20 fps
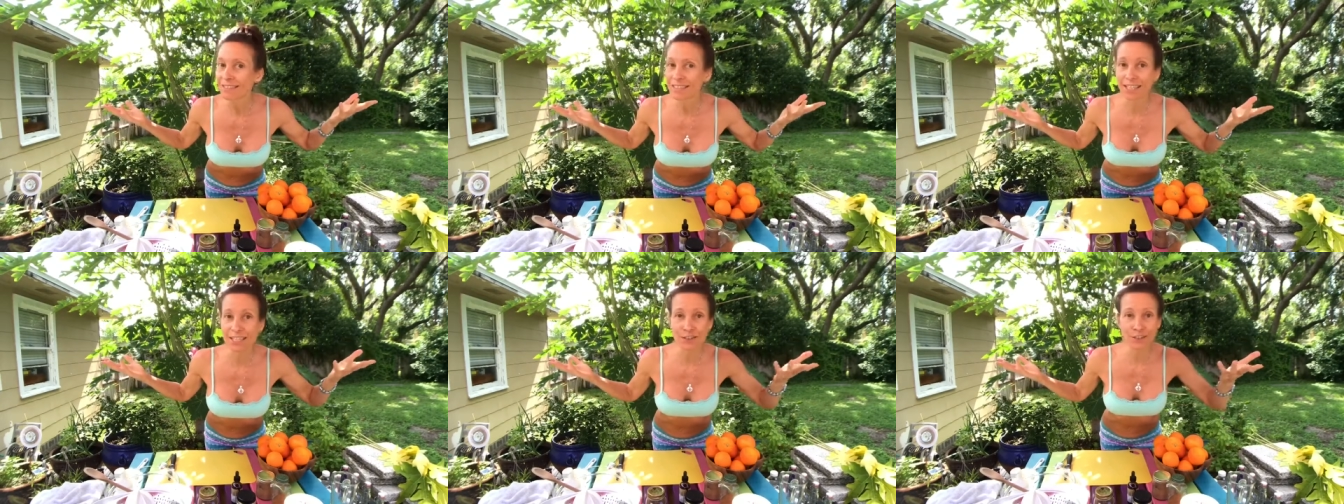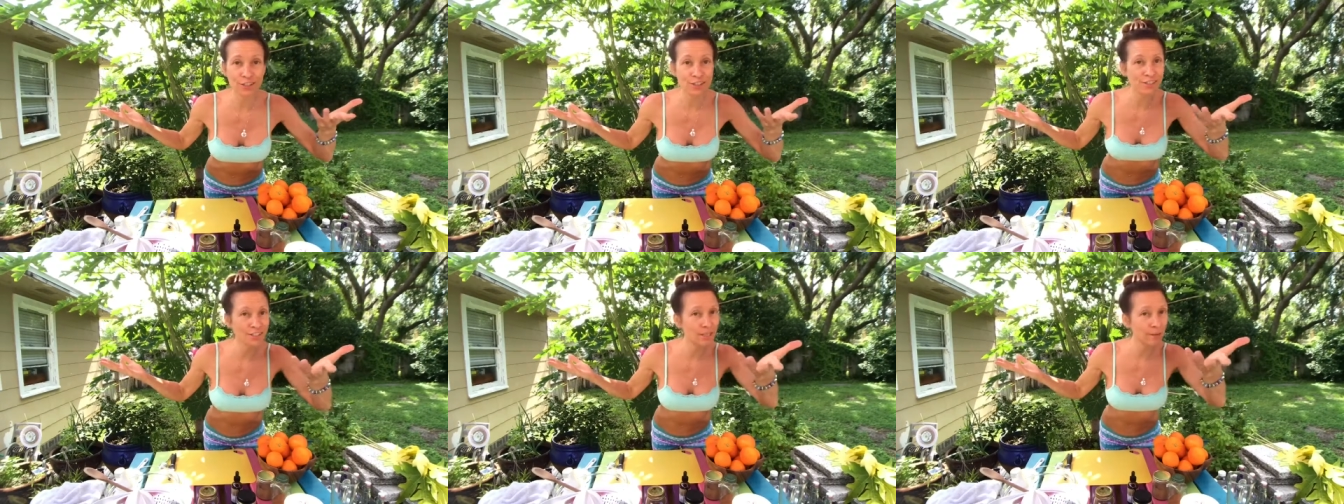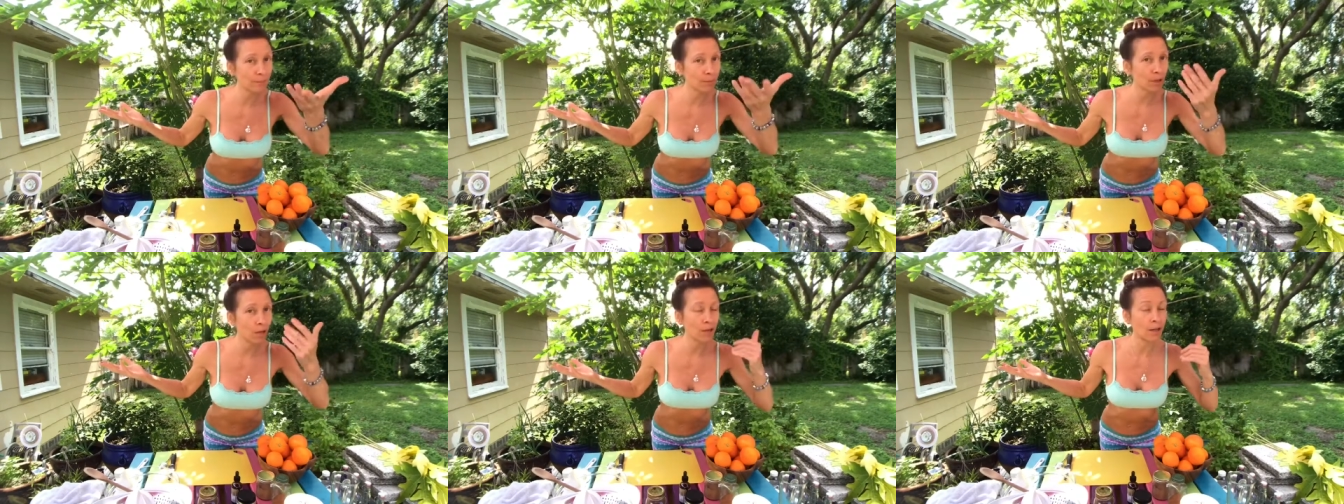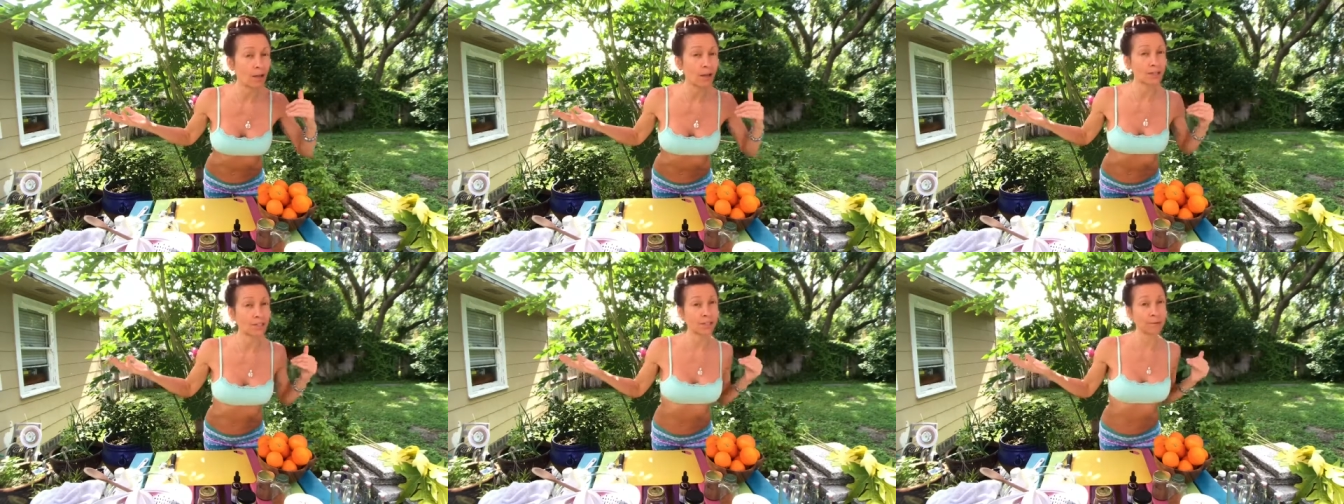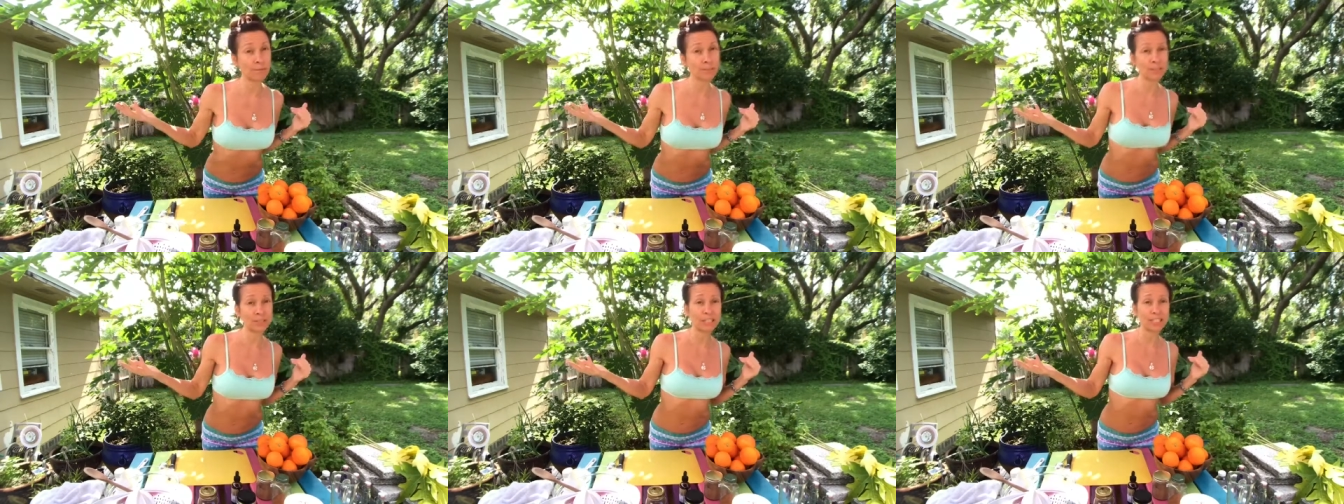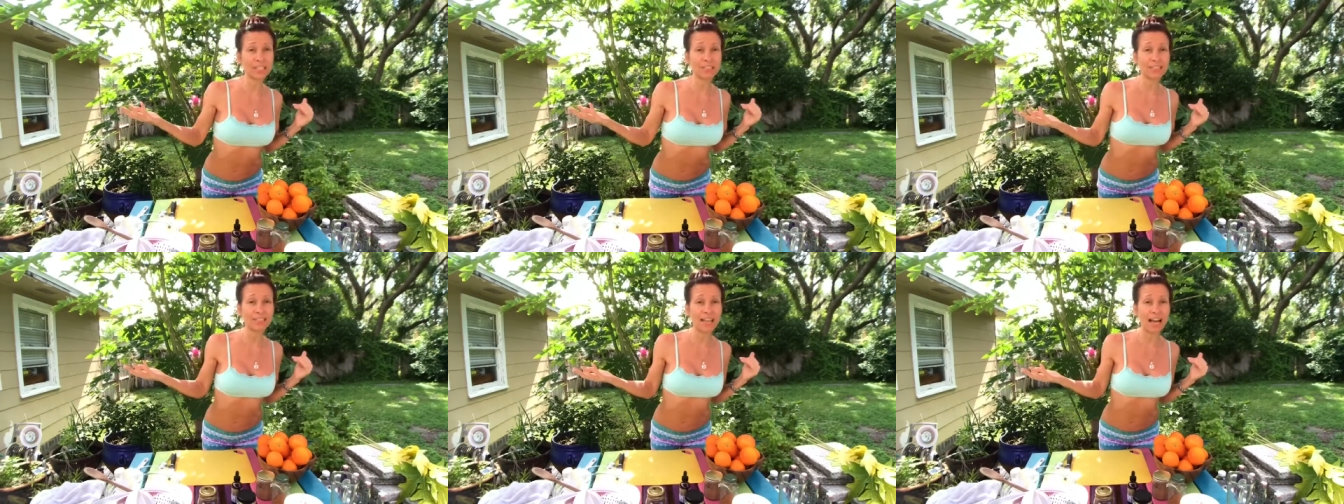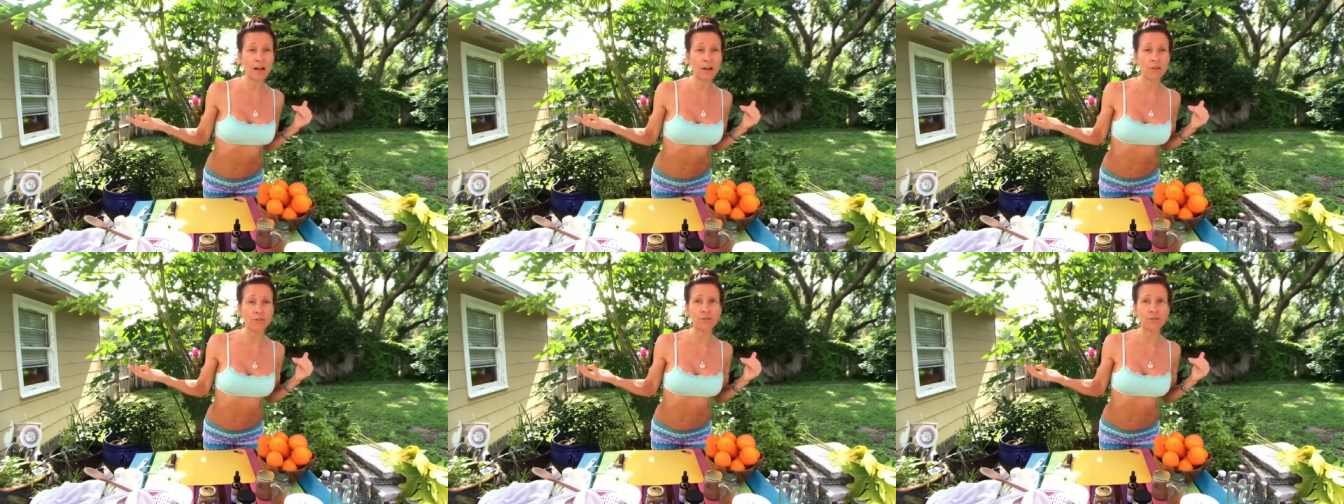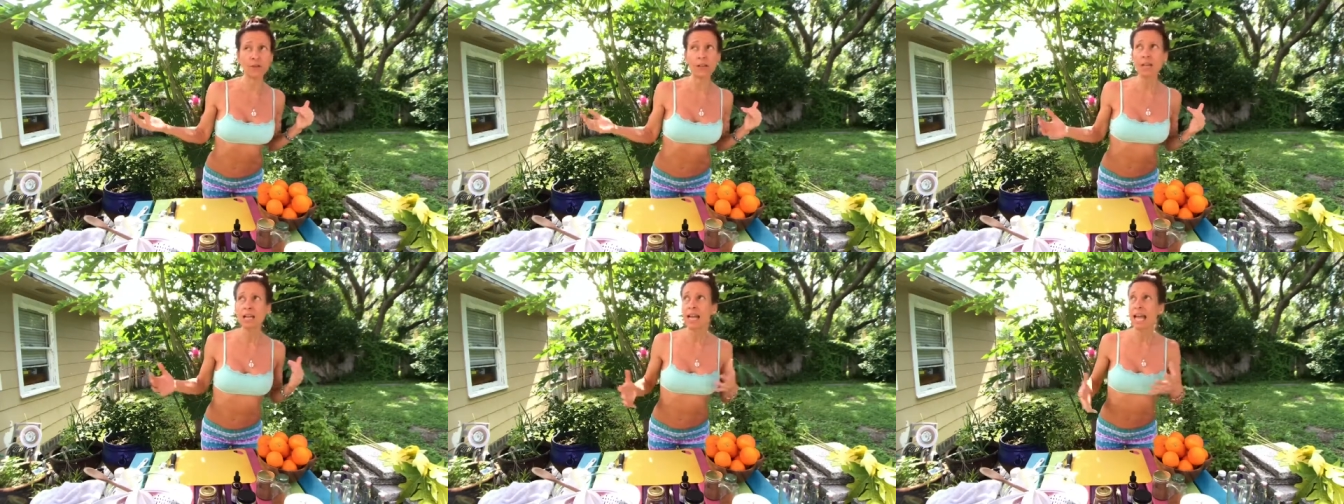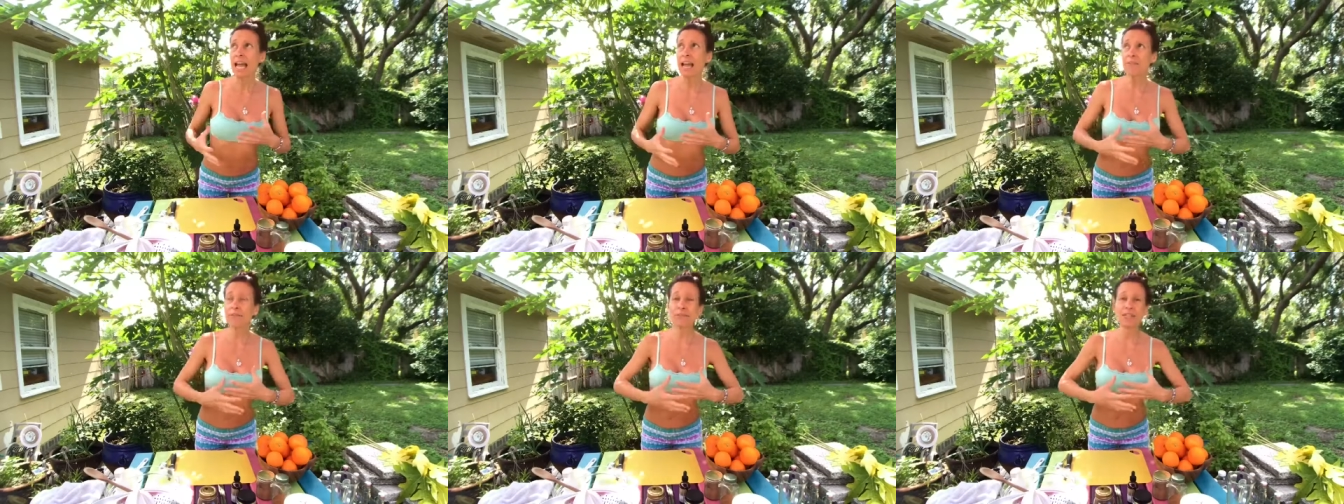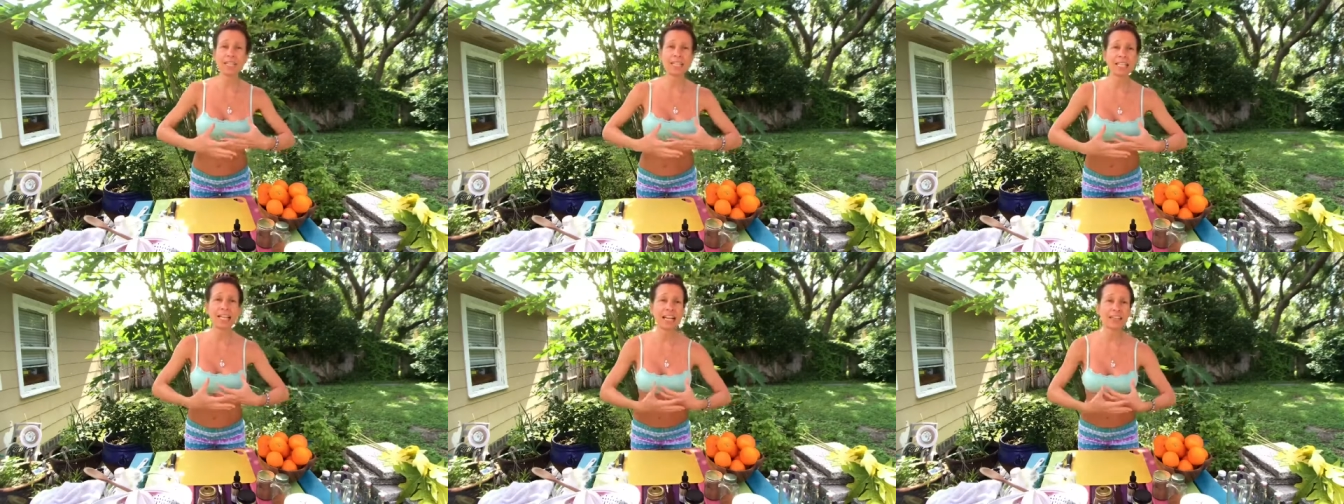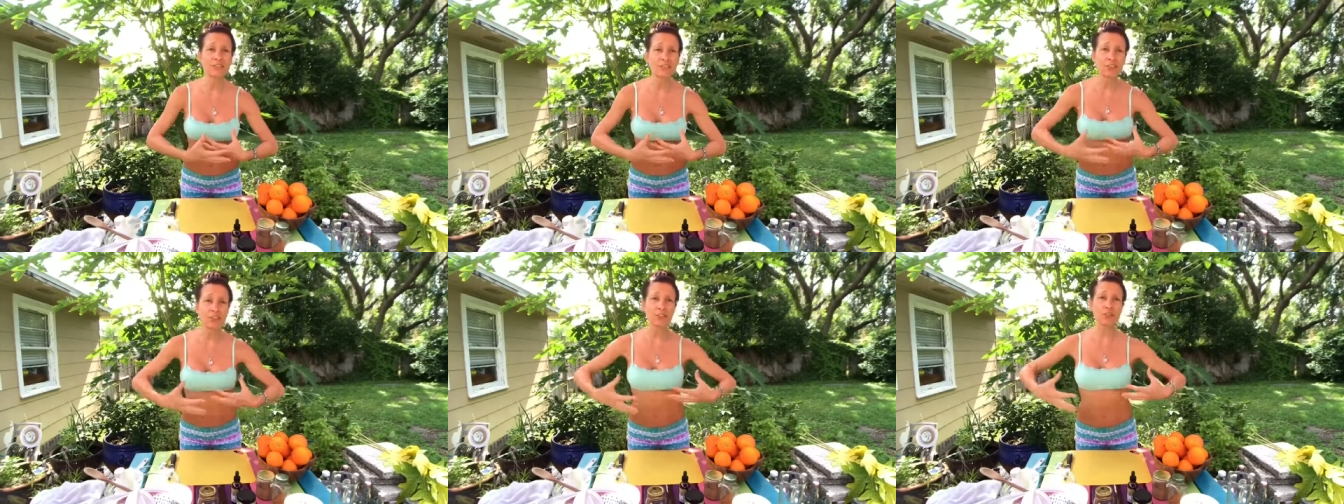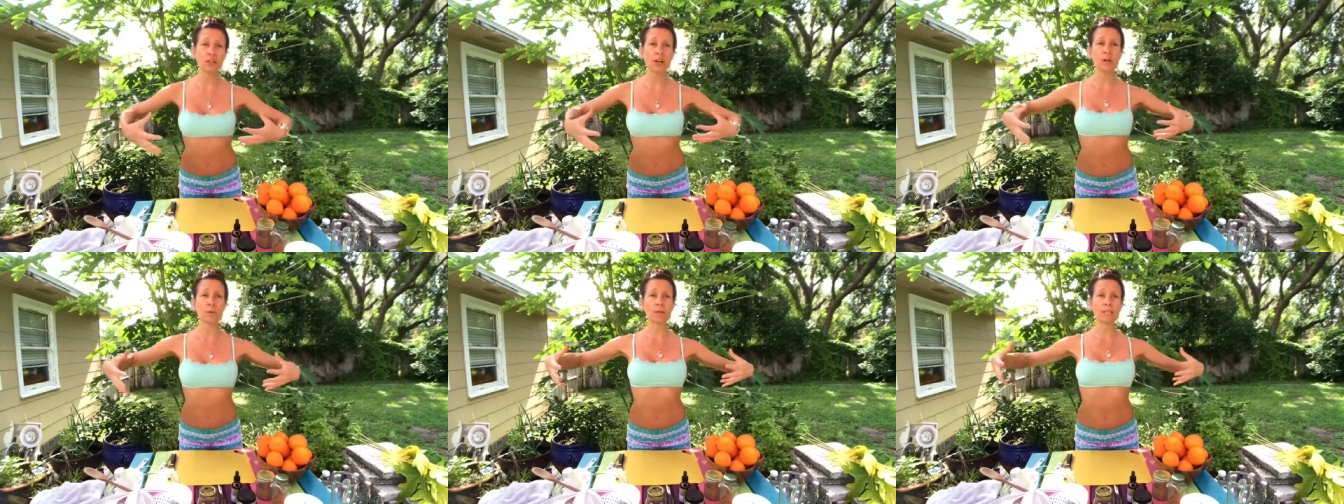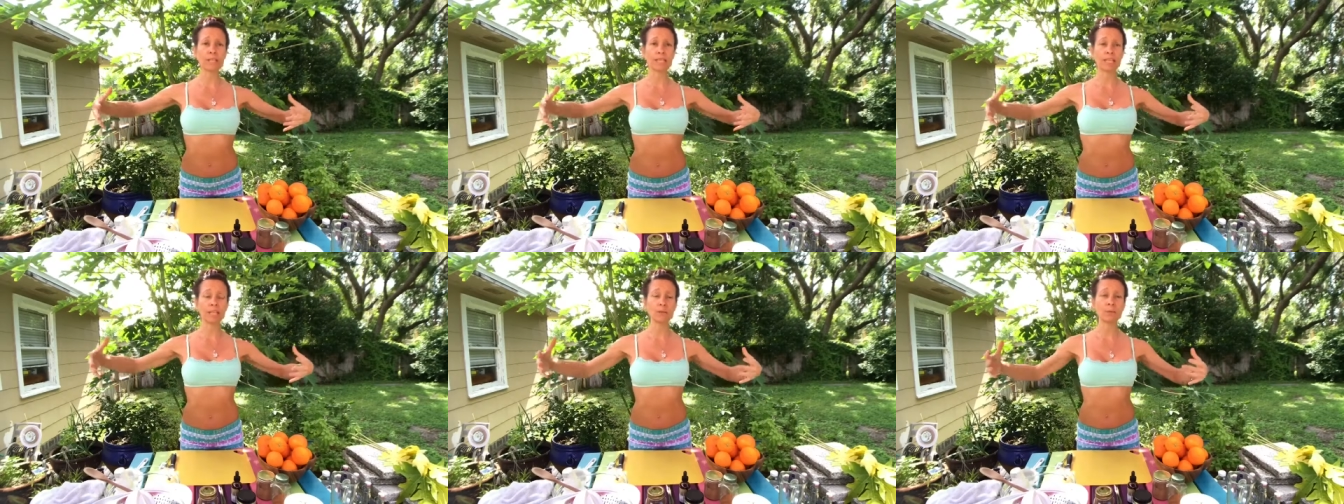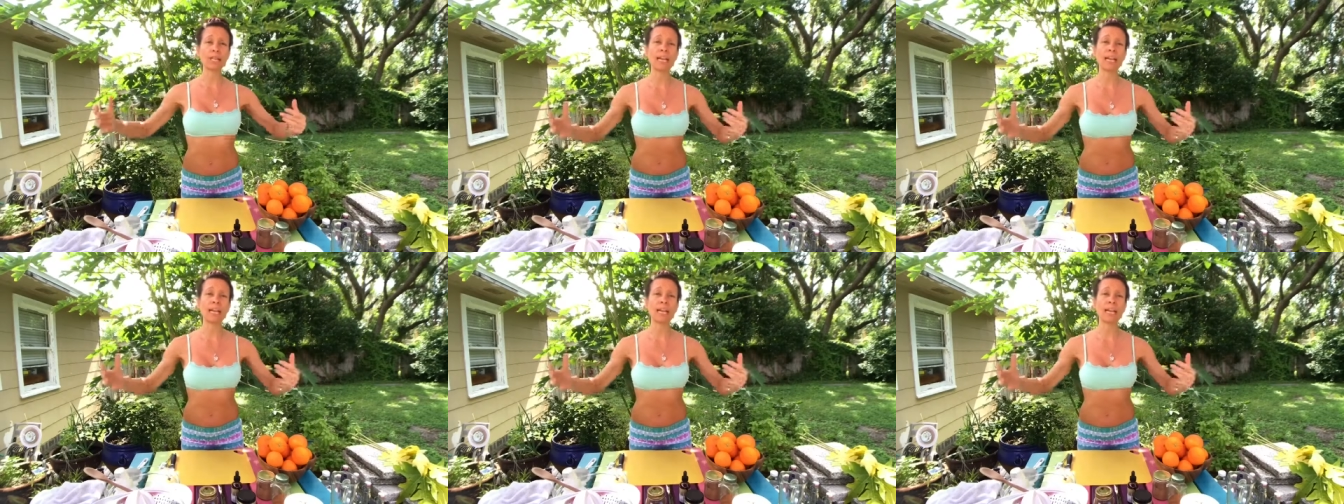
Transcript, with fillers: There's a symbol, a symbol in itself everything has to start within.